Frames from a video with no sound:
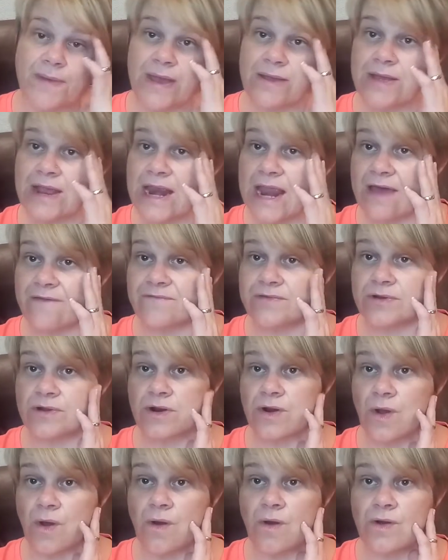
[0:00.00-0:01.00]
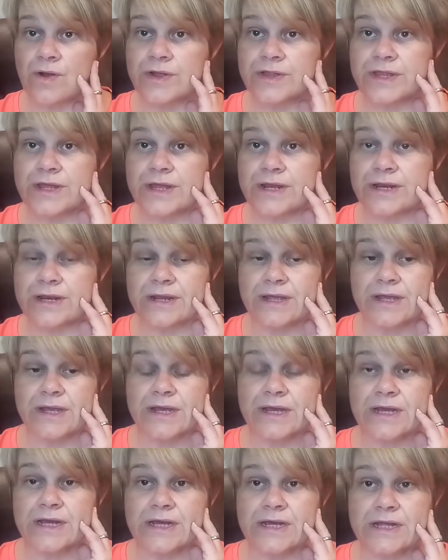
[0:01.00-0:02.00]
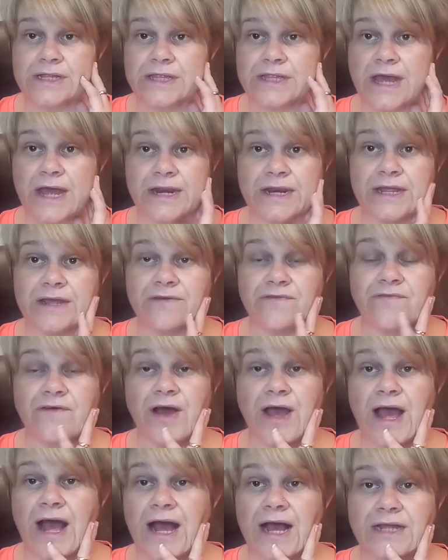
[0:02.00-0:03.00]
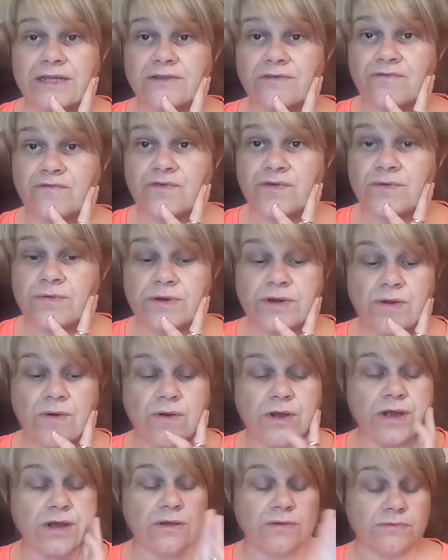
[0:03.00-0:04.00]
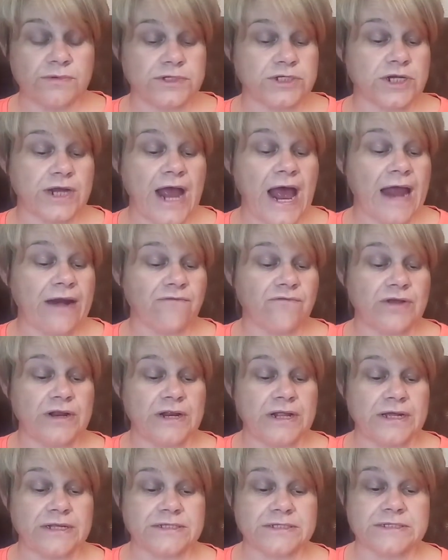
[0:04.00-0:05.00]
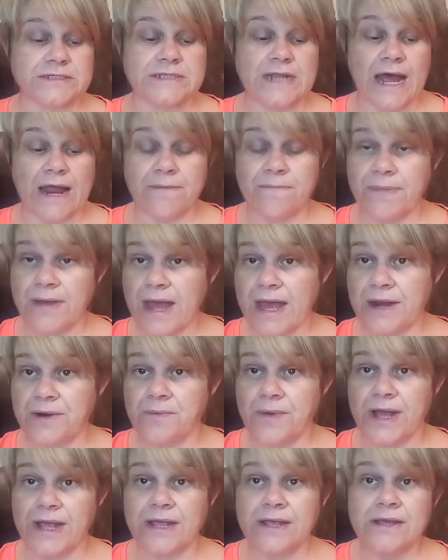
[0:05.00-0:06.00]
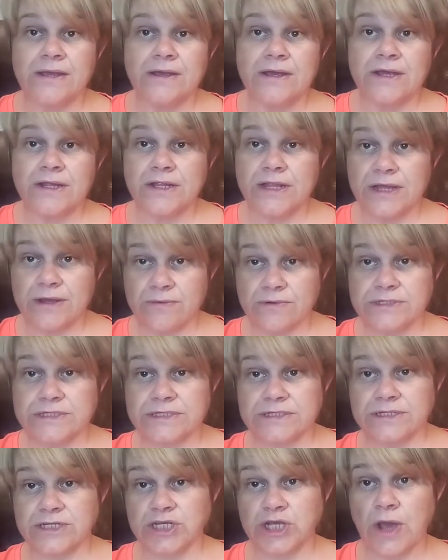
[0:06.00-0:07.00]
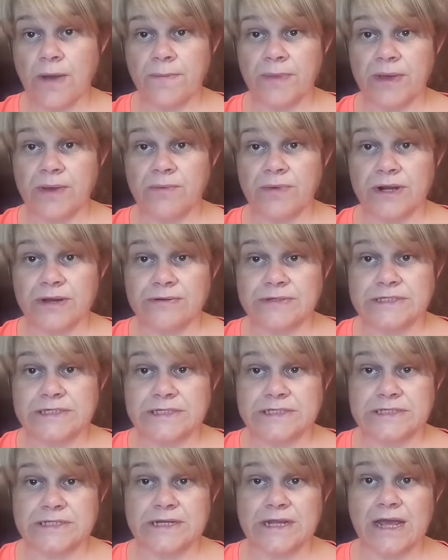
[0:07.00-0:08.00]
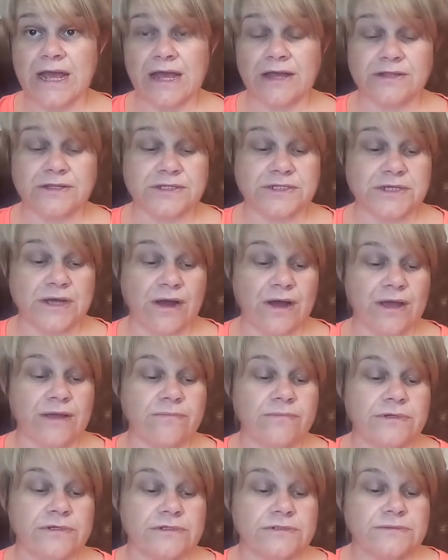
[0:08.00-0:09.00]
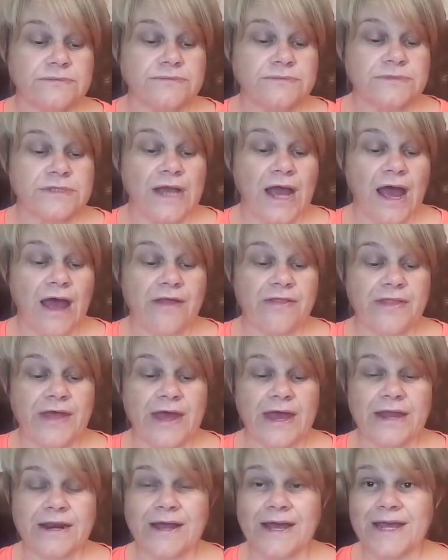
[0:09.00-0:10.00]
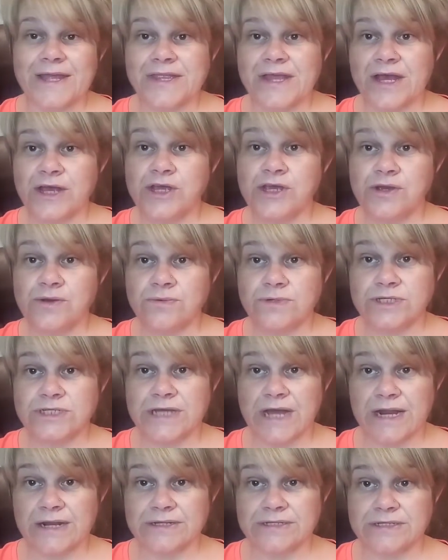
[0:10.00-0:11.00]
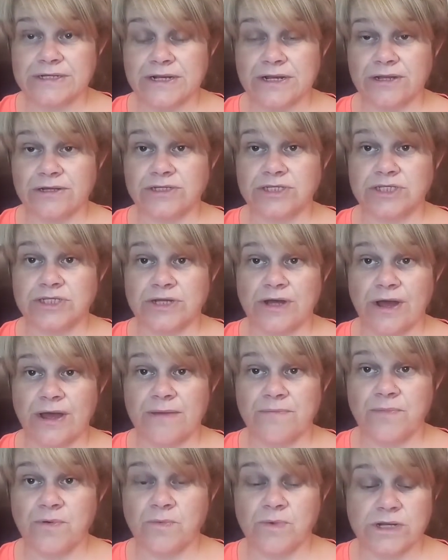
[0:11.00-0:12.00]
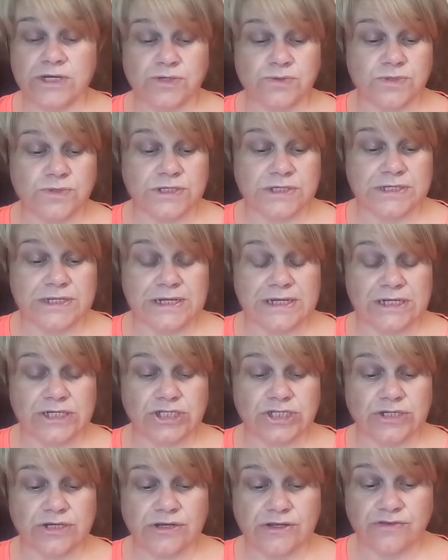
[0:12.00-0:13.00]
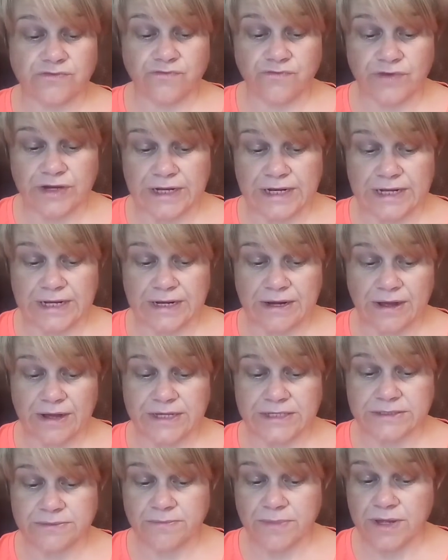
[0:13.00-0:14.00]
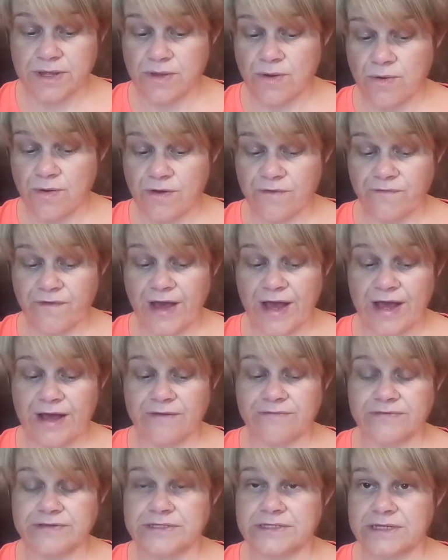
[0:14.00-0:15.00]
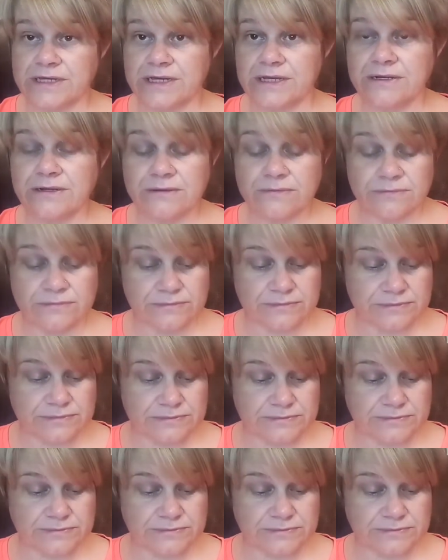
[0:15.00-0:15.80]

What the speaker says: 11 o'clock than if I had fruit and yogurt, which I can't really understand. But anyway, it was yummy when I was eating it at the time. And then I had that huge salad at lunchtime, which was delicious, really nice. My yogurt for 0.5 sin.